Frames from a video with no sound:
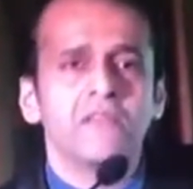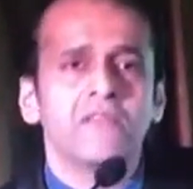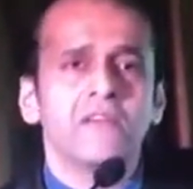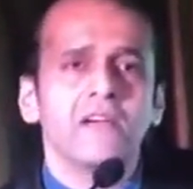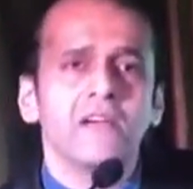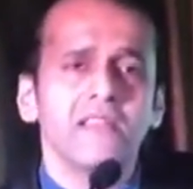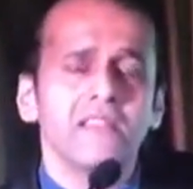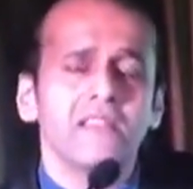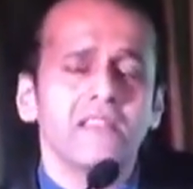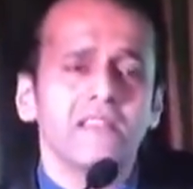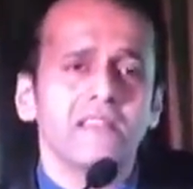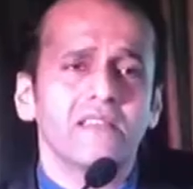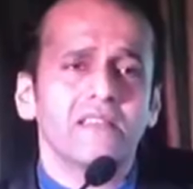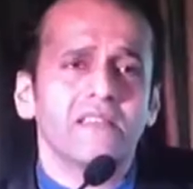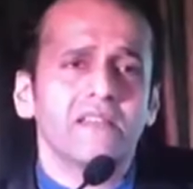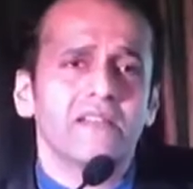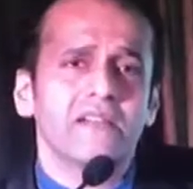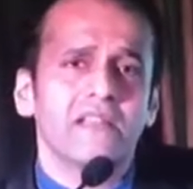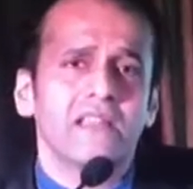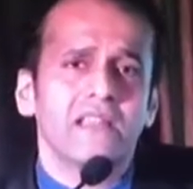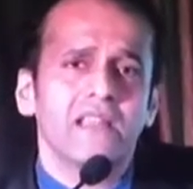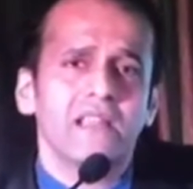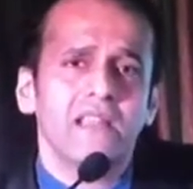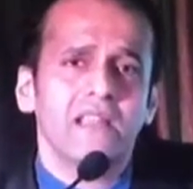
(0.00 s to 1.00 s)
Why there is a
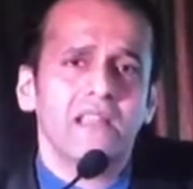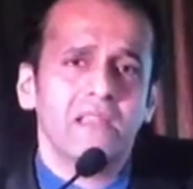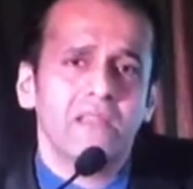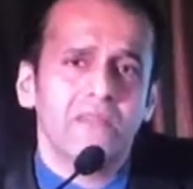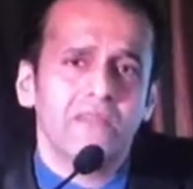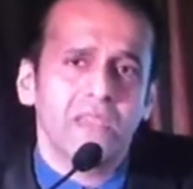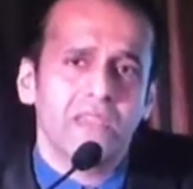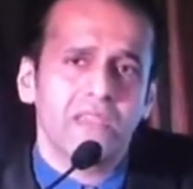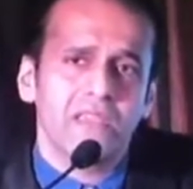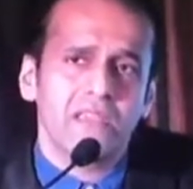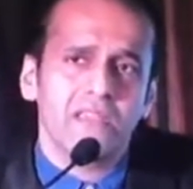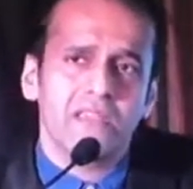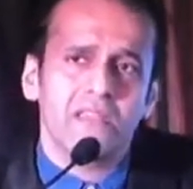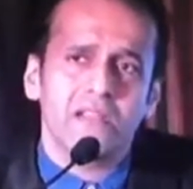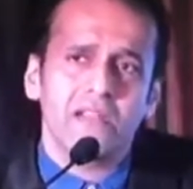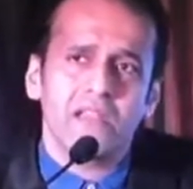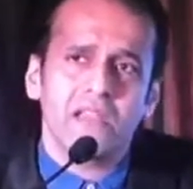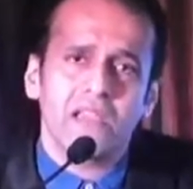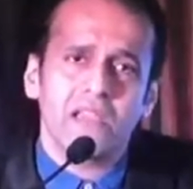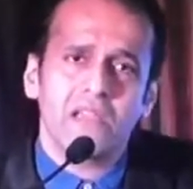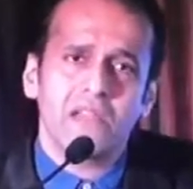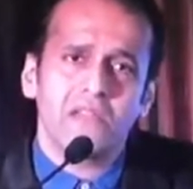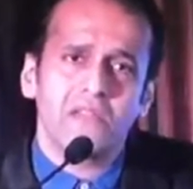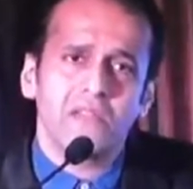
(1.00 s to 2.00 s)
delay in making the
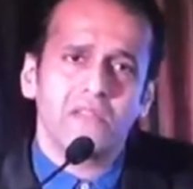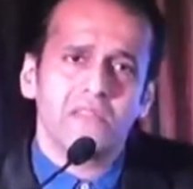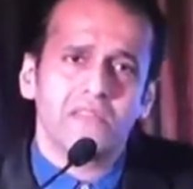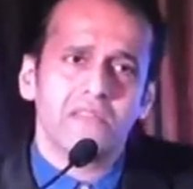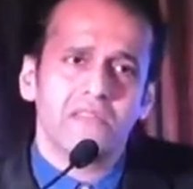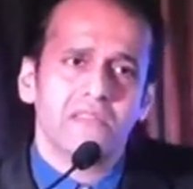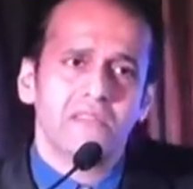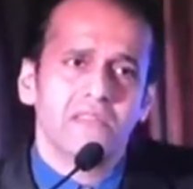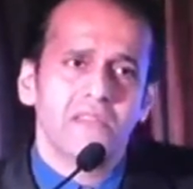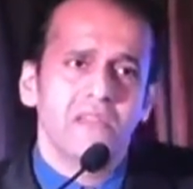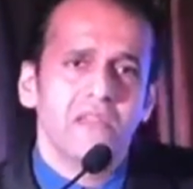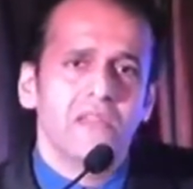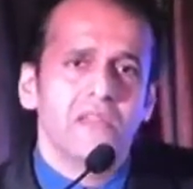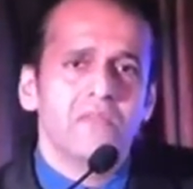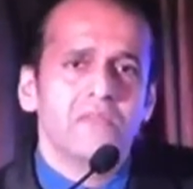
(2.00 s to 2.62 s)
diagnosis?